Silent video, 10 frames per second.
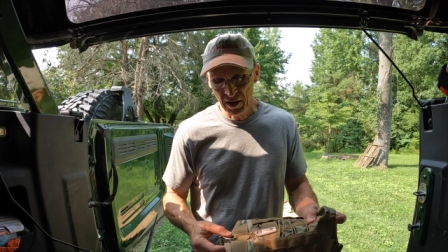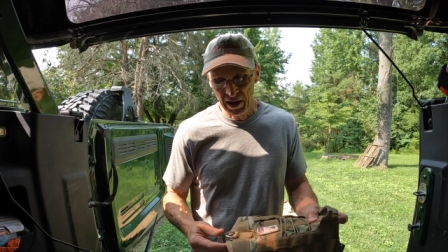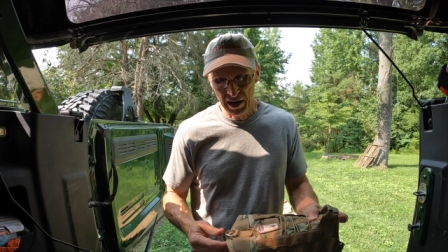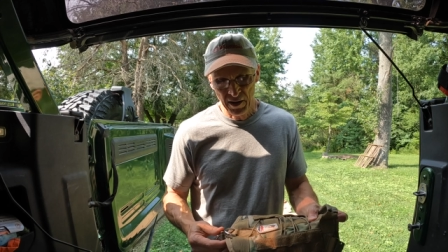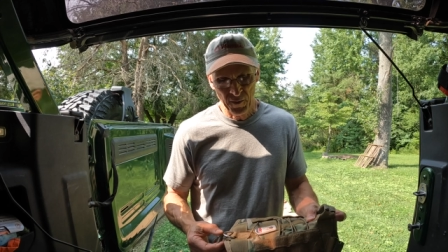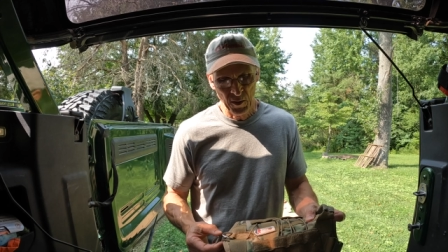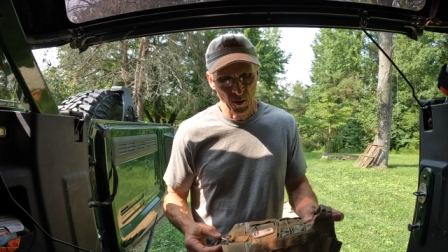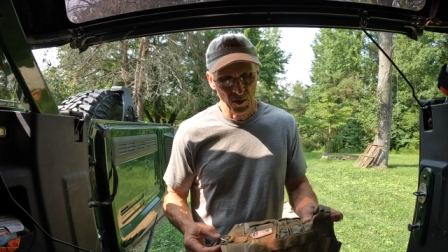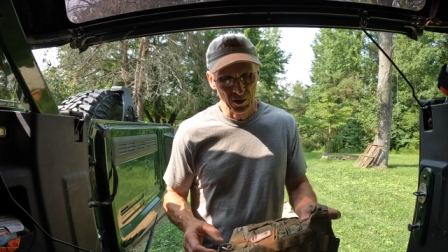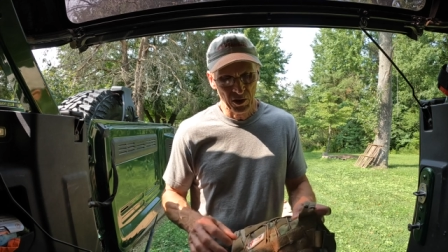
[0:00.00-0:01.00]
in if you
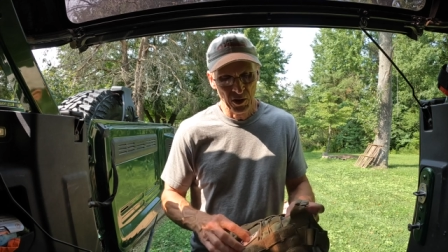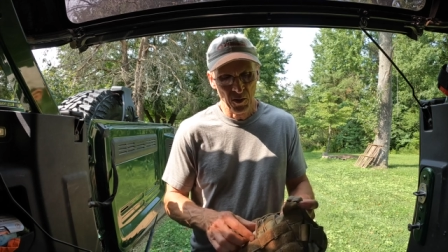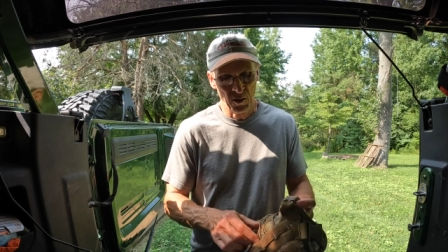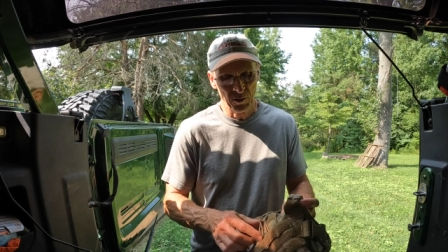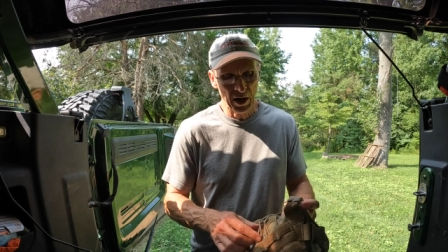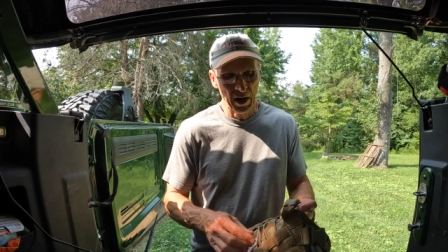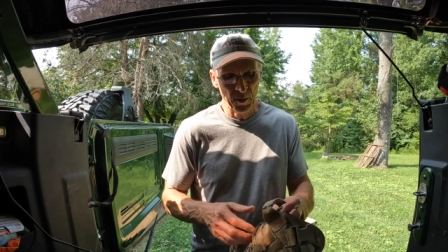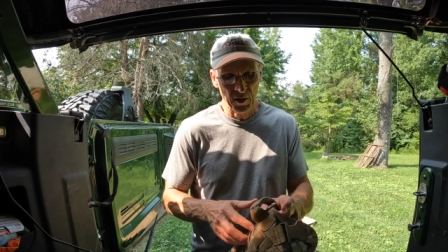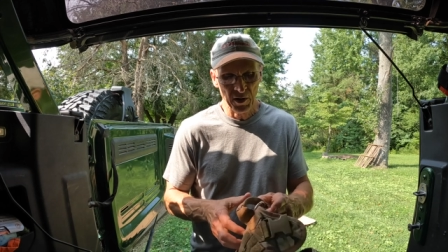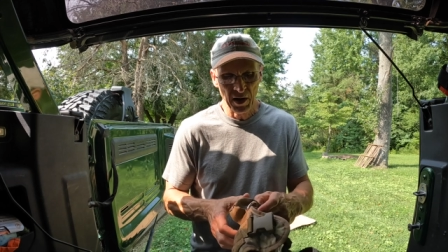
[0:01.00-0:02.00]
want to on
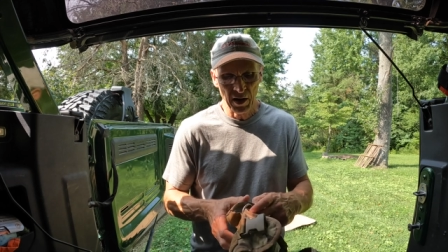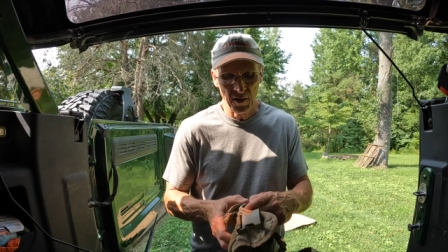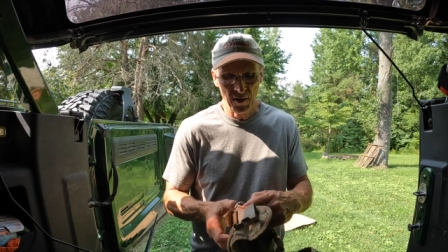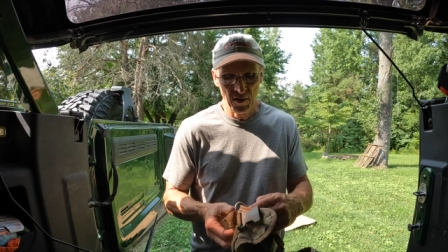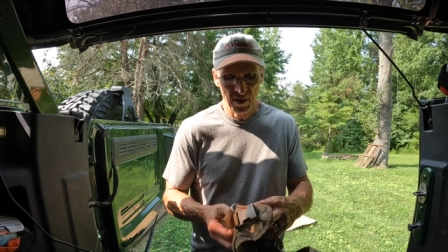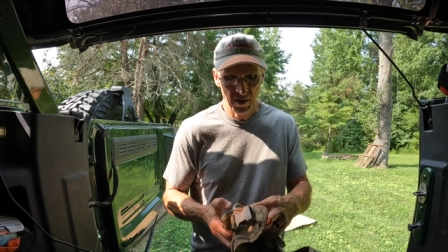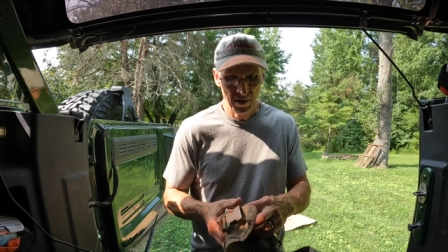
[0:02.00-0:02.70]
top of the dog.